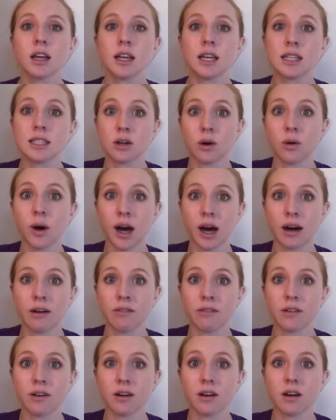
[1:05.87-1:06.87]
you don't
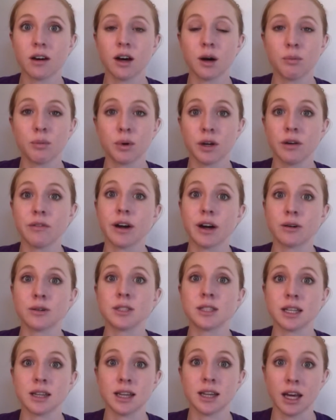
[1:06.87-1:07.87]
have a
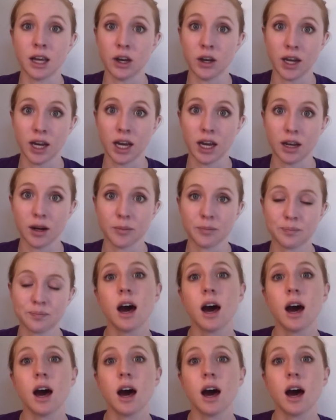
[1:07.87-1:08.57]
prerequisite that you need.